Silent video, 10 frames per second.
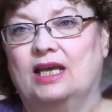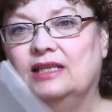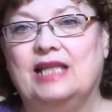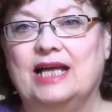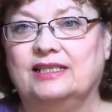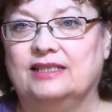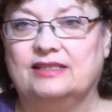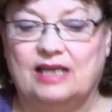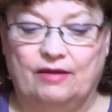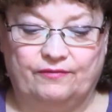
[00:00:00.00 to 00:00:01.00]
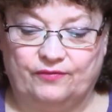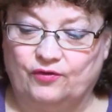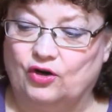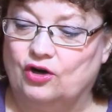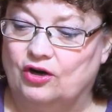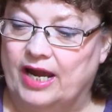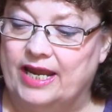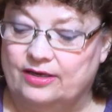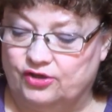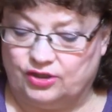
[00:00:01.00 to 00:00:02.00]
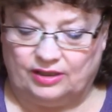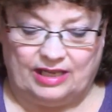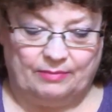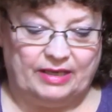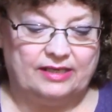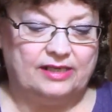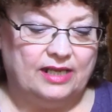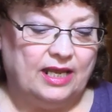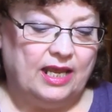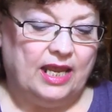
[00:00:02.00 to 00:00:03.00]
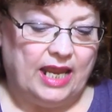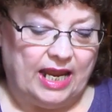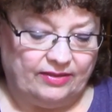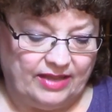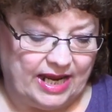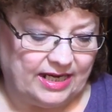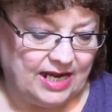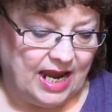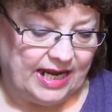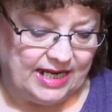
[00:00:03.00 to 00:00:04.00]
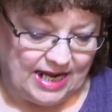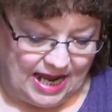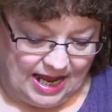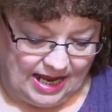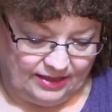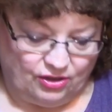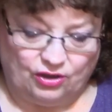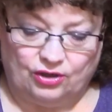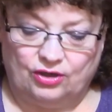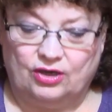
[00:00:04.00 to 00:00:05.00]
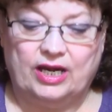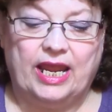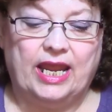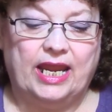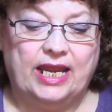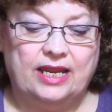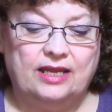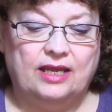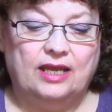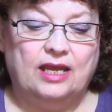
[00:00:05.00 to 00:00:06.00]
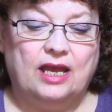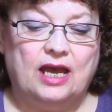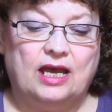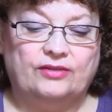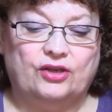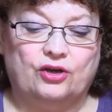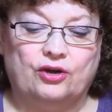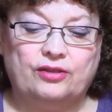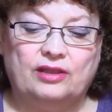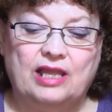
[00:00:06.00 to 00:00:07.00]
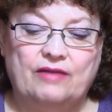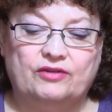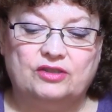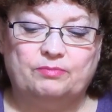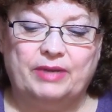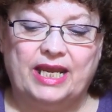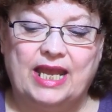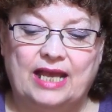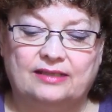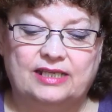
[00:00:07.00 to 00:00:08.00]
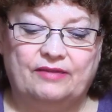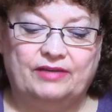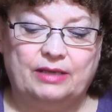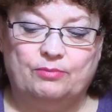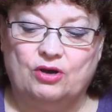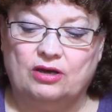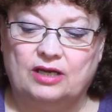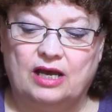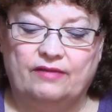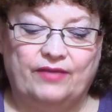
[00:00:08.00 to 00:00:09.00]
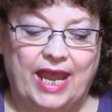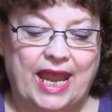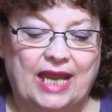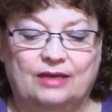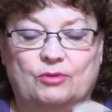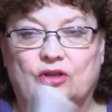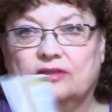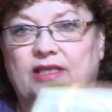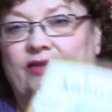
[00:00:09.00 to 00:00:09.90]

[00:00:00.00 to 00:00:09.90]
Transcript: Lots of stuff for her age limit. And then I got her a, uh, the Earth Lover's Big Activity Book of Animals.